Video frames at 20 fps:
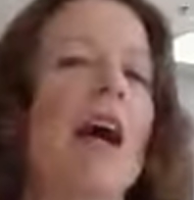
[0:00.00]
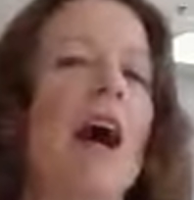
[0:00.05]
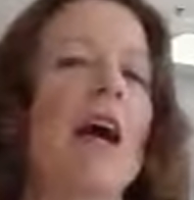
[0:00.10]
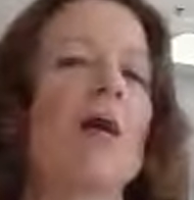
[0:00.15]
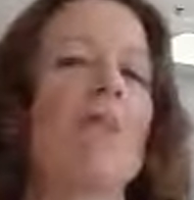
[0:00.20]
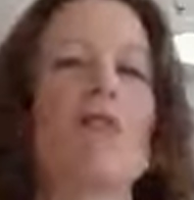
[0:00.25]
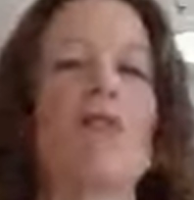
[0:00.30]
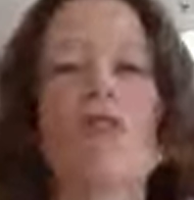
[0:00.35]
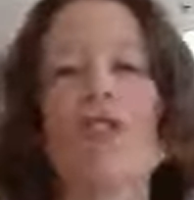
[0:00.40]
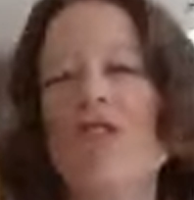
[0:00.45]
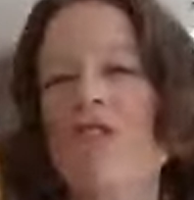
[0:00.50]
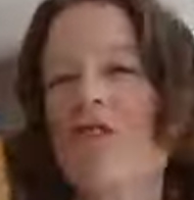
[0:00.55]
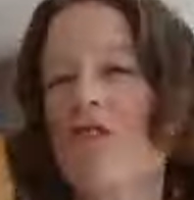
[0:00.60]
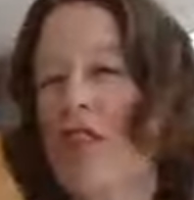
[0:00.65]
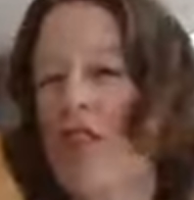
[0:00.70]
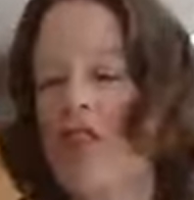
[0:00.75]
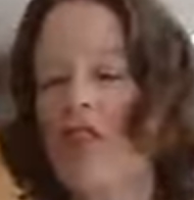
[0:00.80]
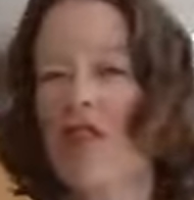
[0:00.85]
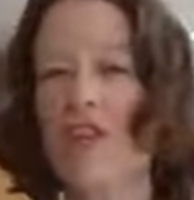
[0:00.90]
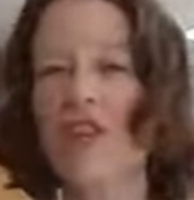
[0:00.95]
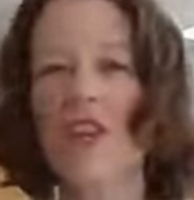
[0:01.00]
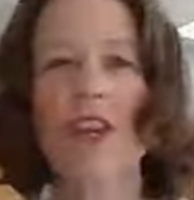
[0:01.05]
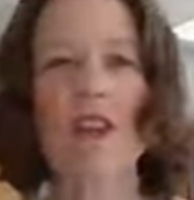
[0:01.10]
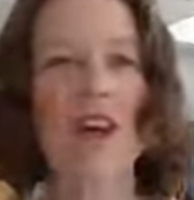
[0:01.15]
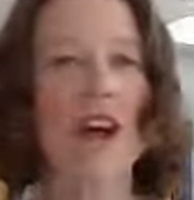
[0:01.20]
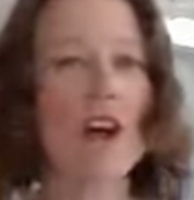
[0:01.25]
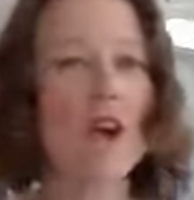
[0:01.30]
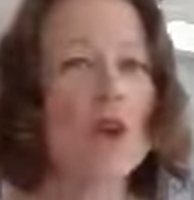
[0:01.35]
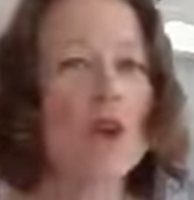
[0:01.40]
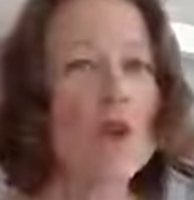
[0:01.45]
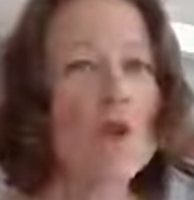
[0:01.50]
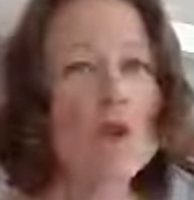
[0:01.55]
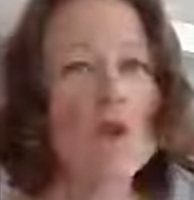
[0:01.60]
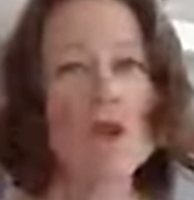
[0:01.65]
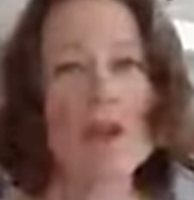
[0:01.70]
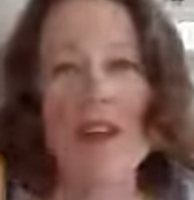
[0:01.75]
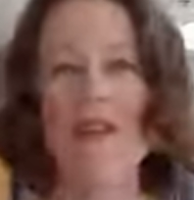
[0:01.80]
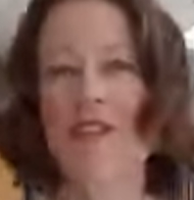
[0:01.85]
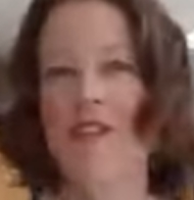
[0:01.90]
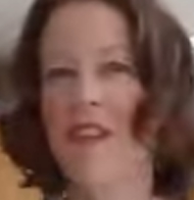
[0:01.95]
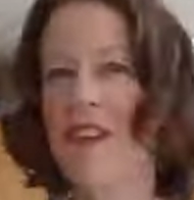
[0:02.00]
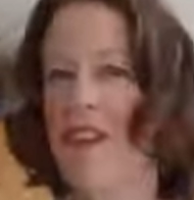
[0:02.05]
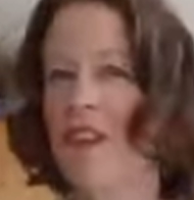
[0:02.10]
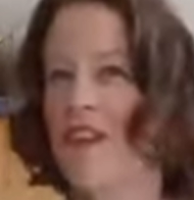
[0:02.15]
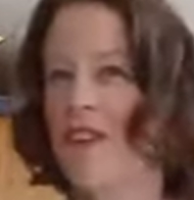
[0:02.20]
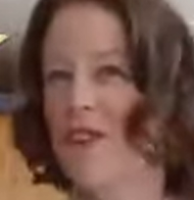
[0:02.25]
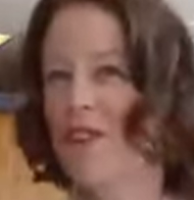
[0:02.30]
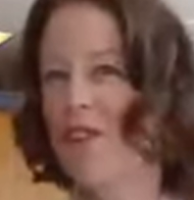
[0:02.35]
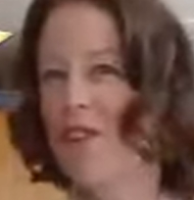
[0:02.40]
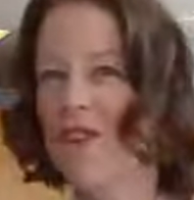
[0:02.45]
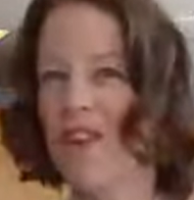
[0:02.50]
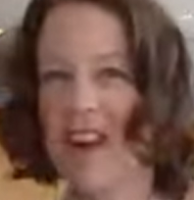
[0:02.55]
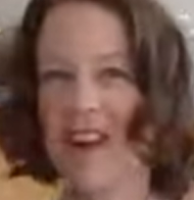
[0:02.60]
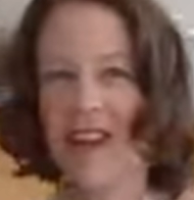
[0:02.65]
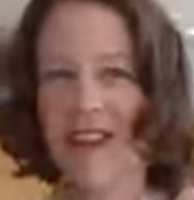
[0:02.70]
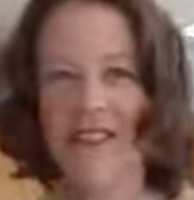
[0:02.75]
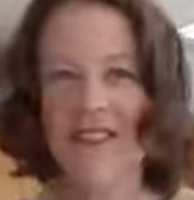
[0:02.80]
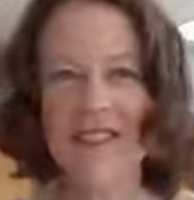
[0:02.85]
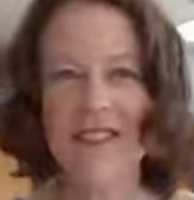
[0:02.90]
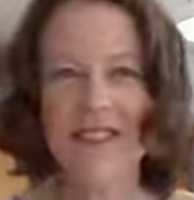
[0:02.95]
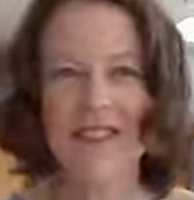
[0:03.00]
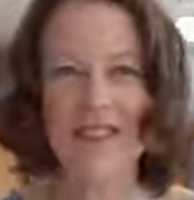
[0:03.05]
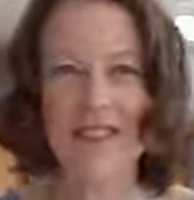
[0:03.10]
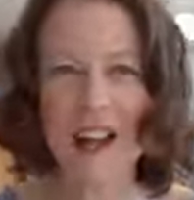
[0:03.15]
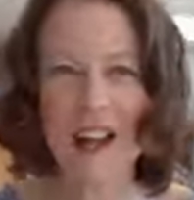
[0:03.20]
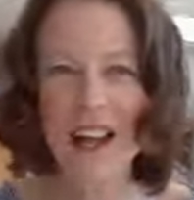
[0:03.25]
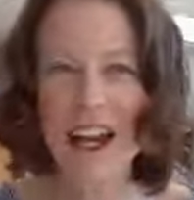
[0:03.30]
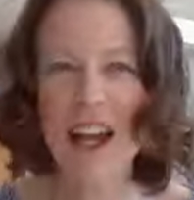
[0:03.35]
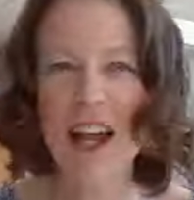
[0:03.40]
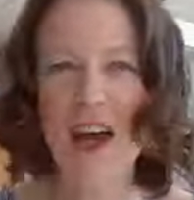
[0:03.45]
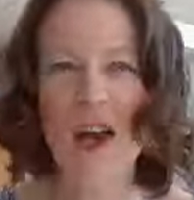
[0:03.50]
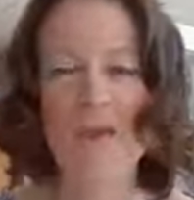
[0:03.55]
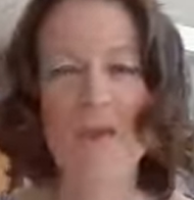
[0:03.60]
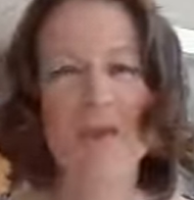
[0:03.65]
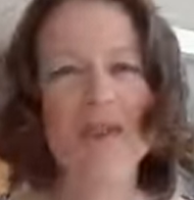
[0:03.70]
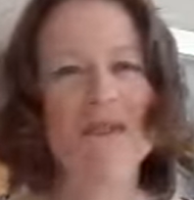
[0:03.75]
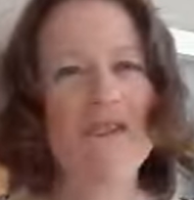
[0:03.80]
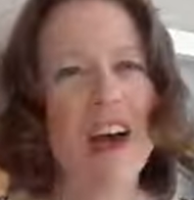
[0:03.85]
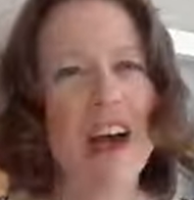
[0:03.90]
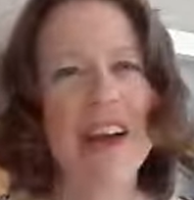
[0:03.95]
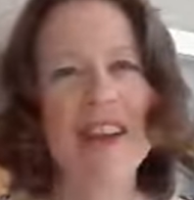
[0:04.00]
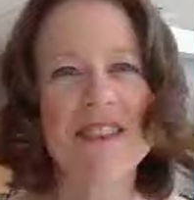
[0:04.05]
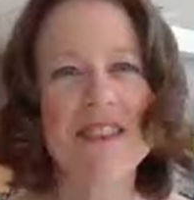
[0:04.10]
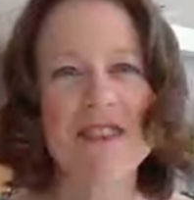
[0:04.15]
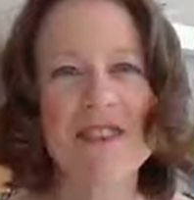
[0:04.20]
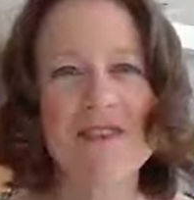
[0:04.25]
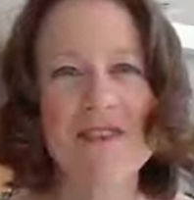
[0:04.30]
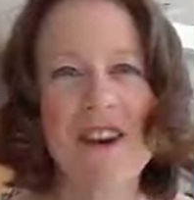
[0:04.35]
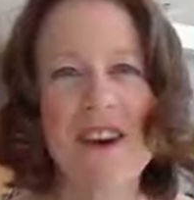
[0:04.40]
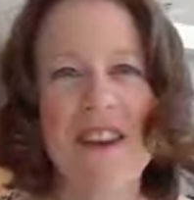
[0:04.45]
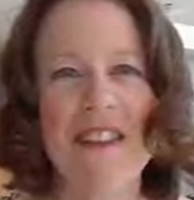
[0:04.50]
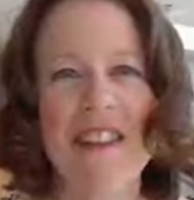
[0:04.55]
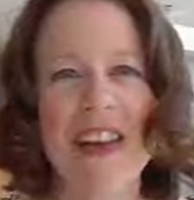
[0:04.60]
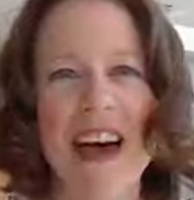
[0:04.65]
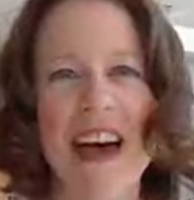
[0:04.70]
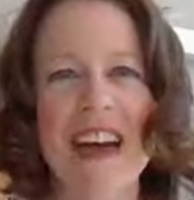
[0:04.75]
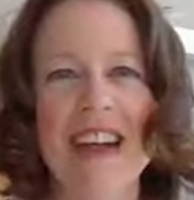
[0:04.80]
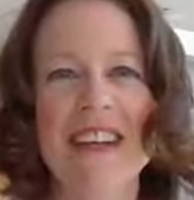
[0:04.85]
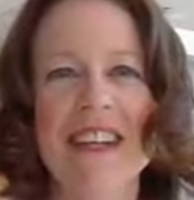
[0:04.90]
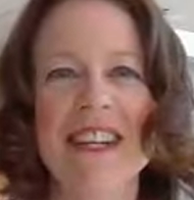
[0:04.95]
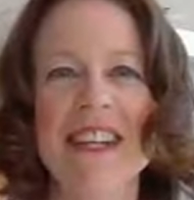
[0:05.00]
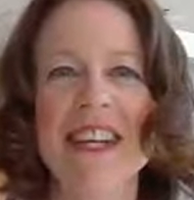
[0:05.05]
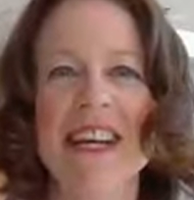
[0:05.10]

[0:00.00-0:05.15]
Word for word: I'm still trying to figure out who loves it and who hates it so I can help advise you on that.